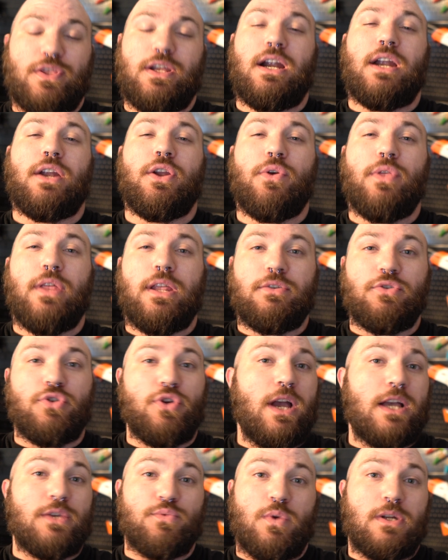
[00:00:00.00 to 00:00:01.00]
that I know that you
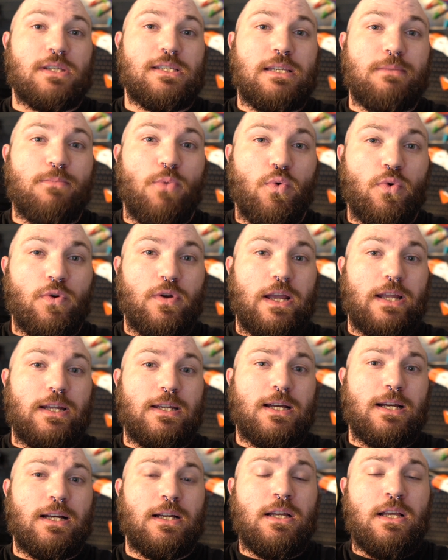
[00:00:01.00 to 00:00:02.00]
guys want to see more, and
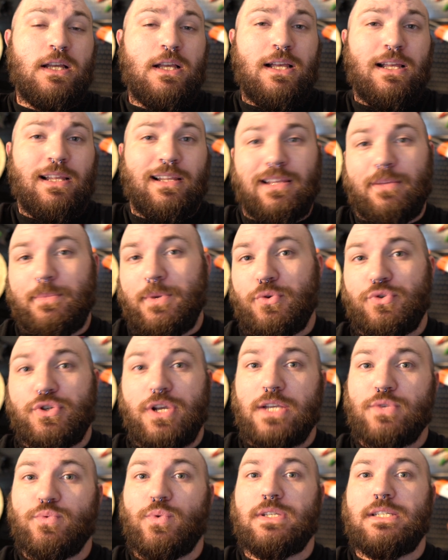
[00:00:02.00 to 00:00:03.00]
let me know what you
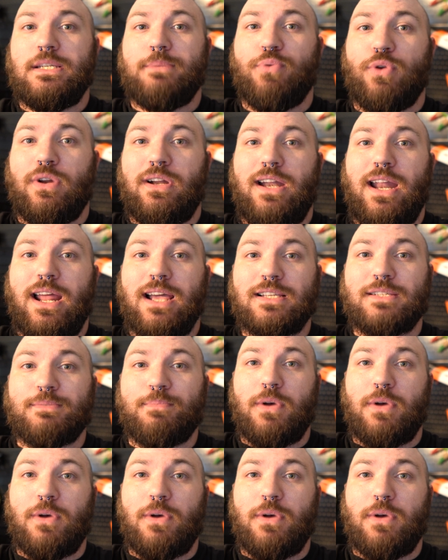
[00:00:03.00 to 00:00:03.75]
guys want to see printed next.